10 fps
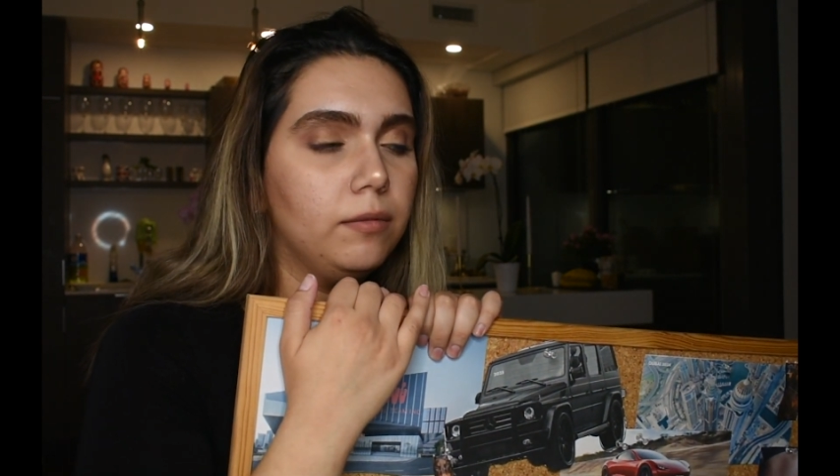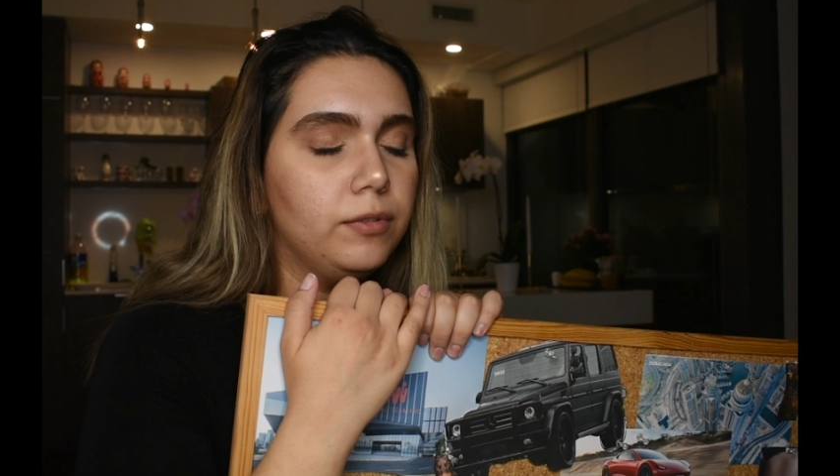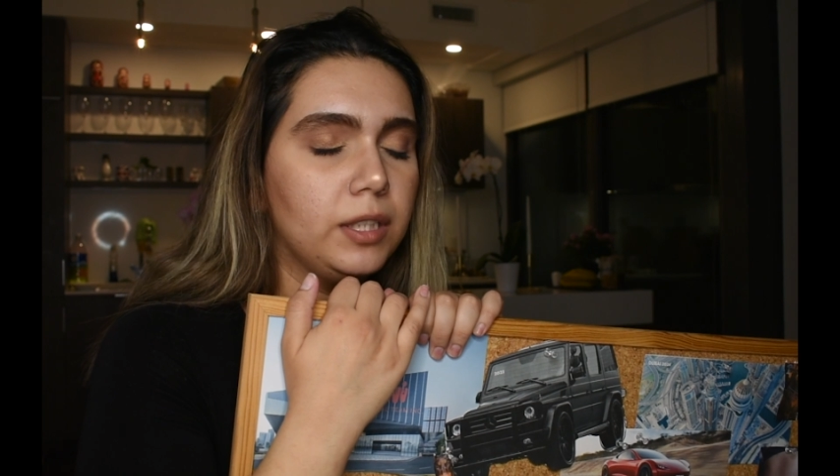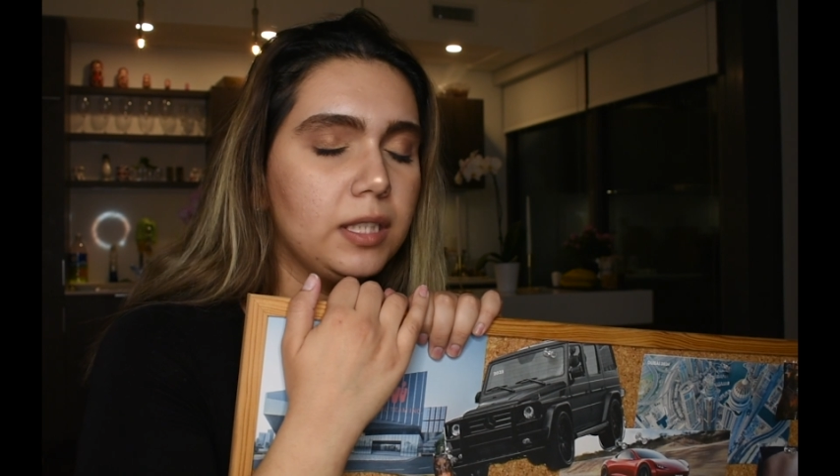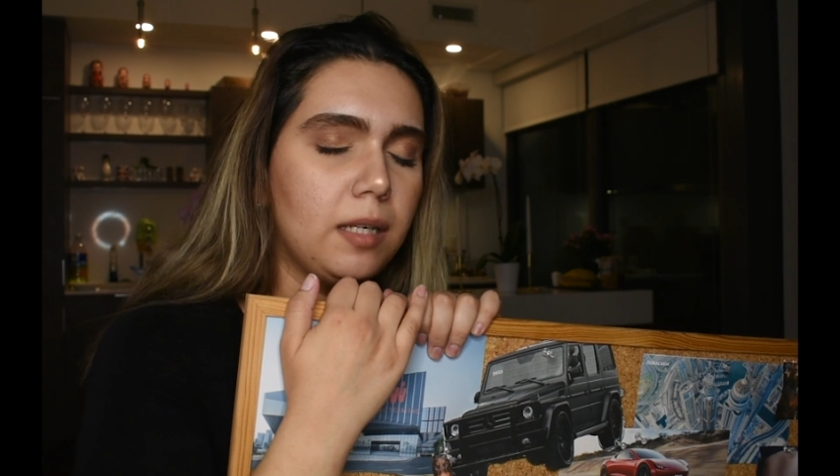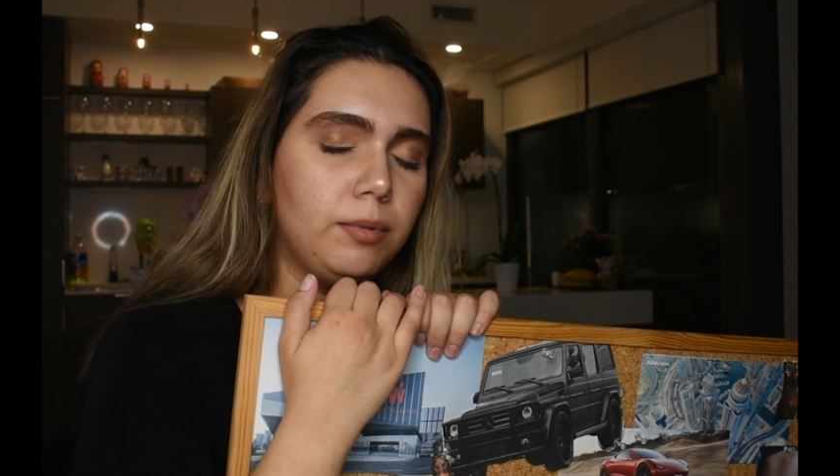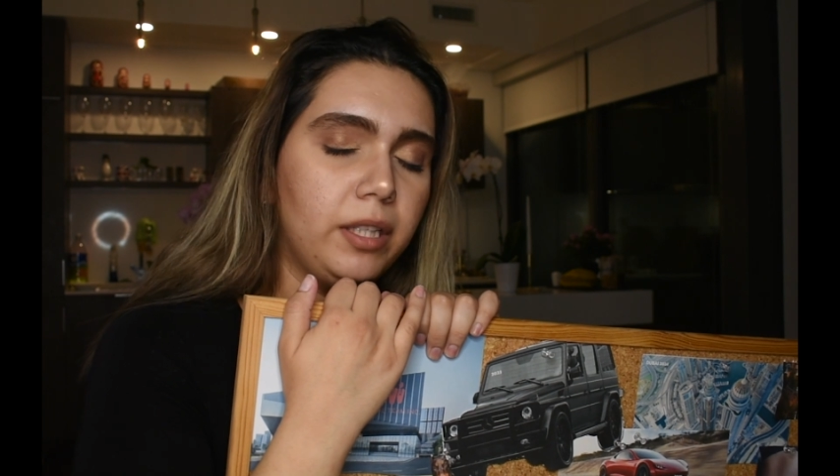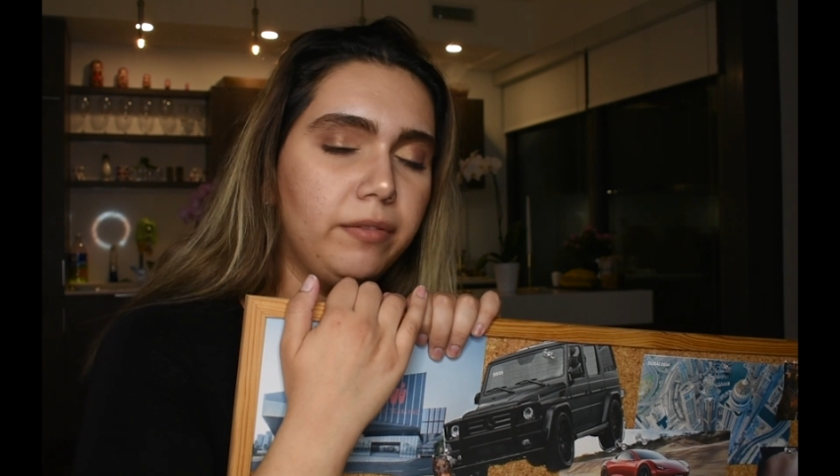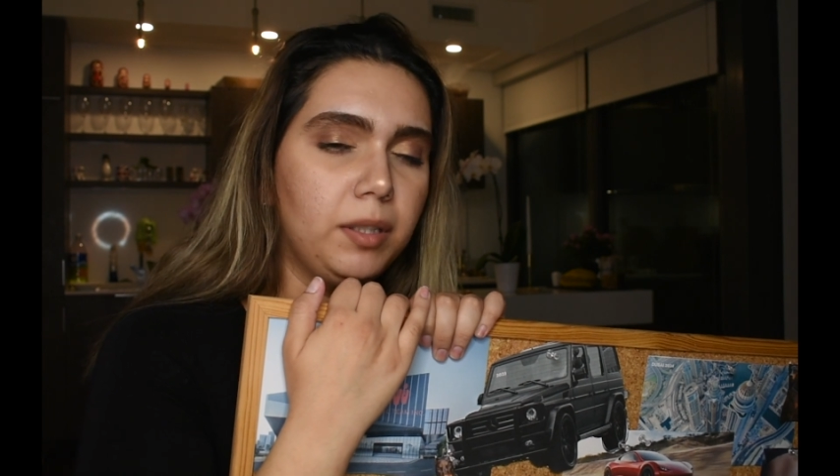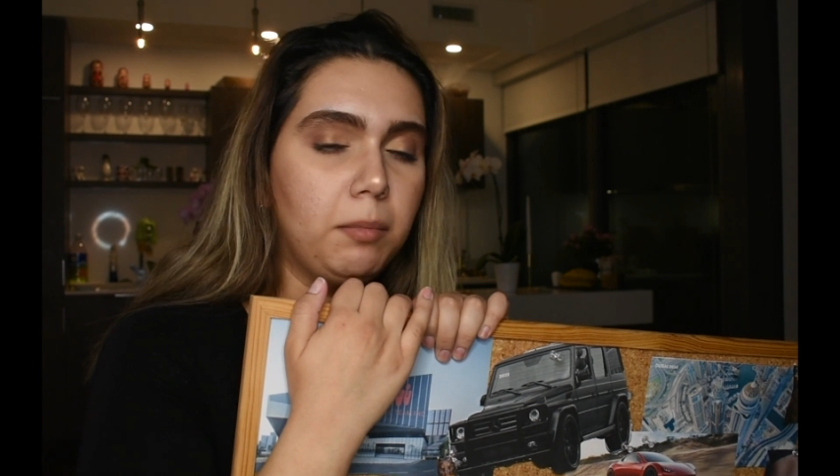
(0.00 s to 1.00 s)
for example,
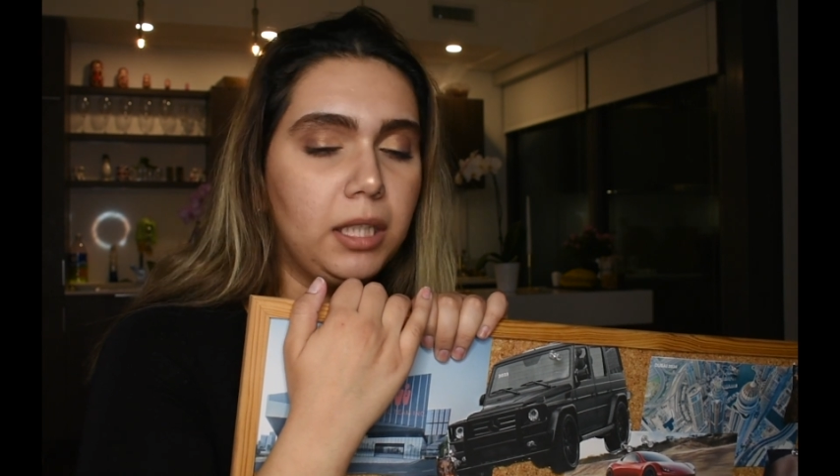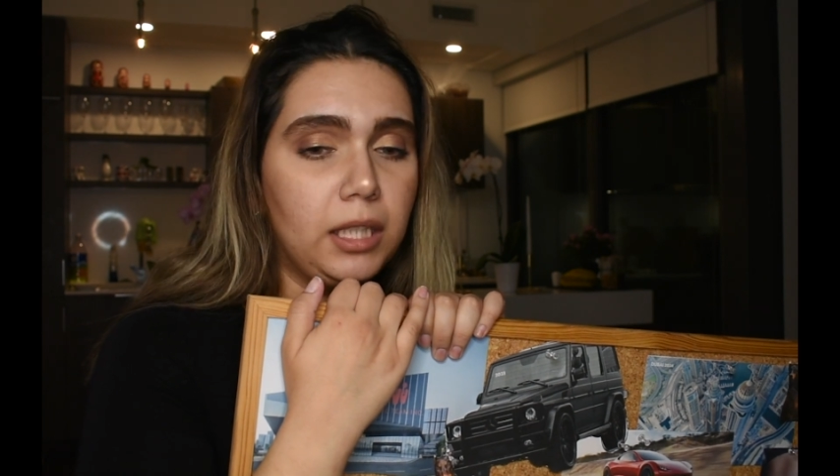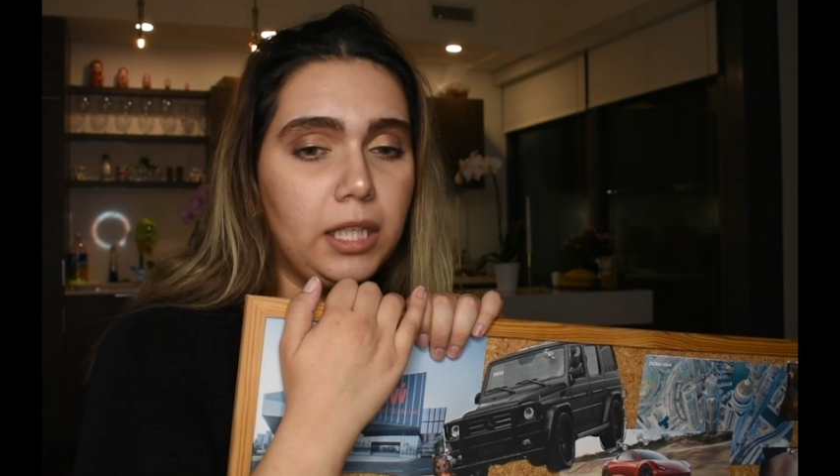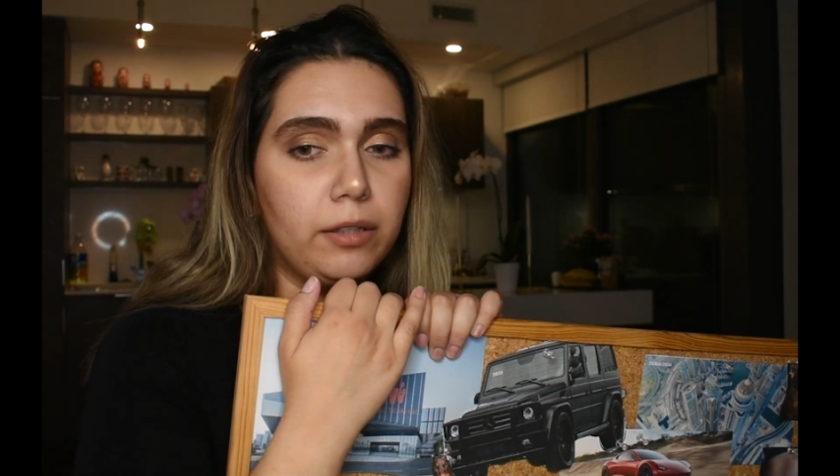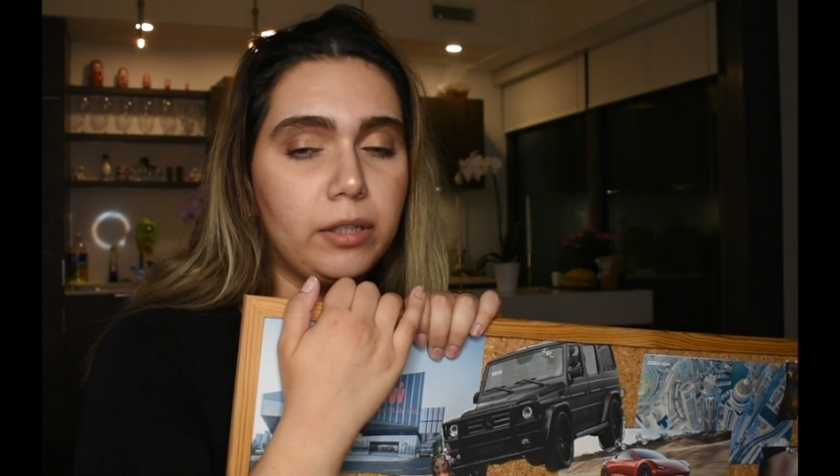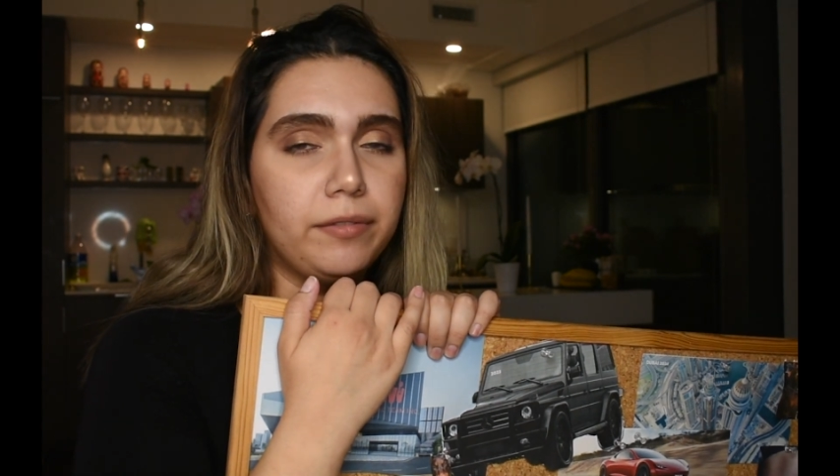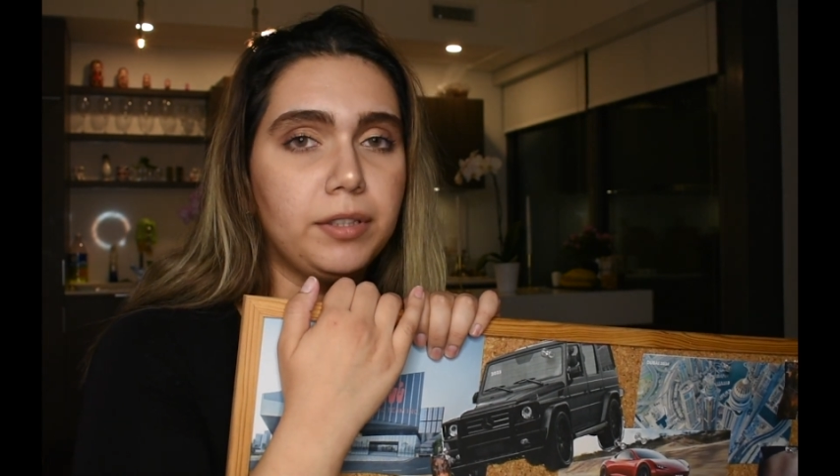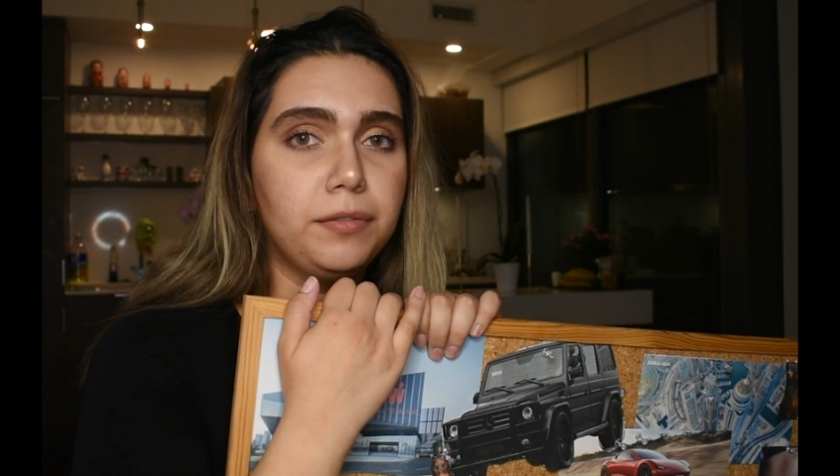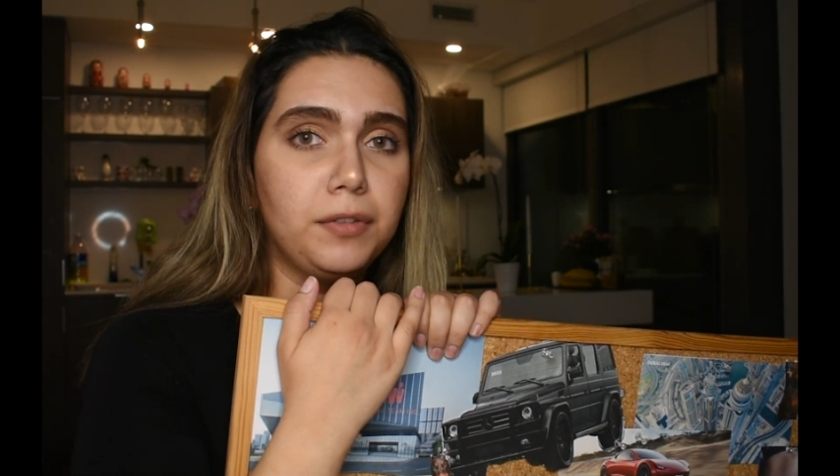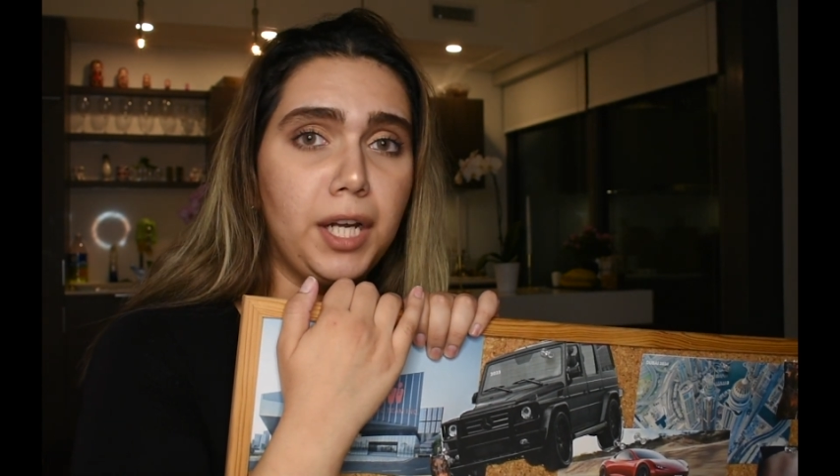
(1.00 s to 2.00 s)
every Monday or every
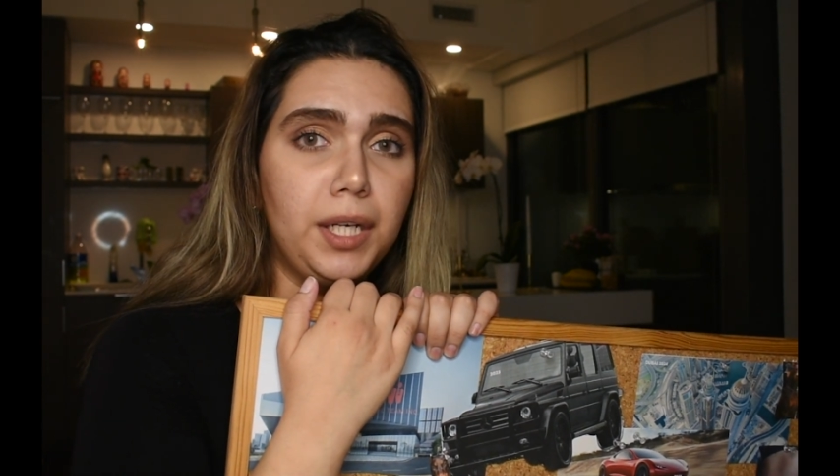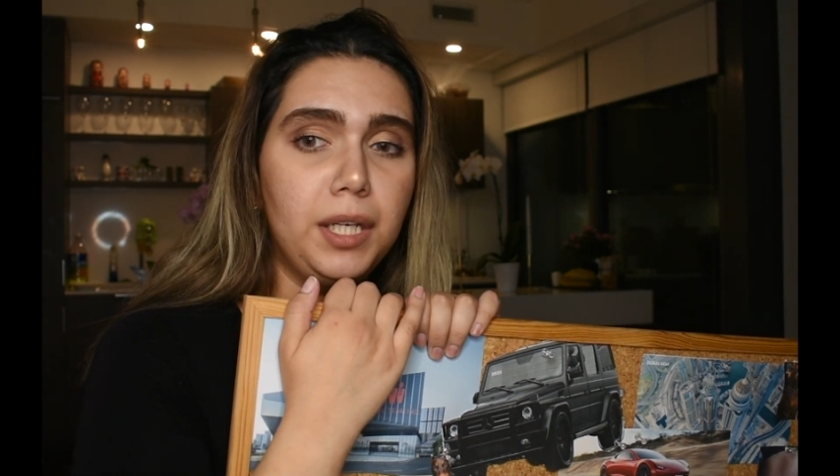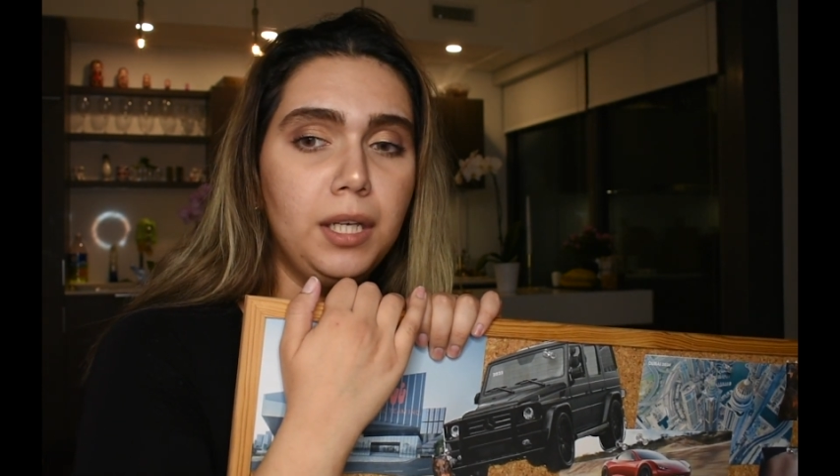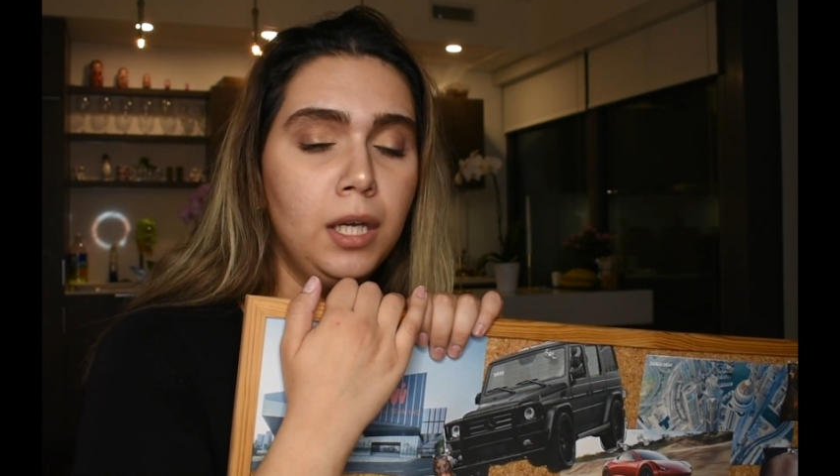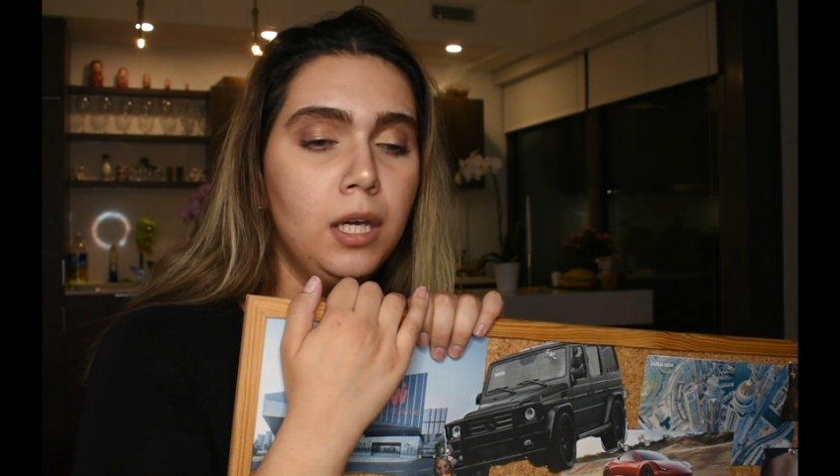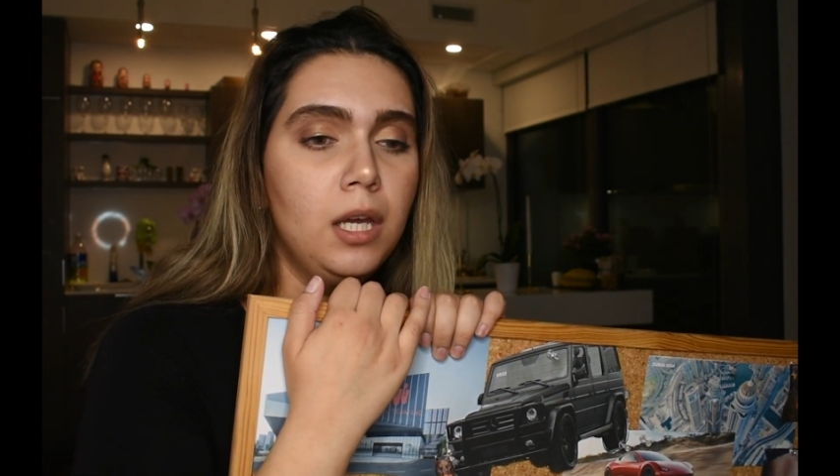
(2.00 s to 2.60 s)
Friday.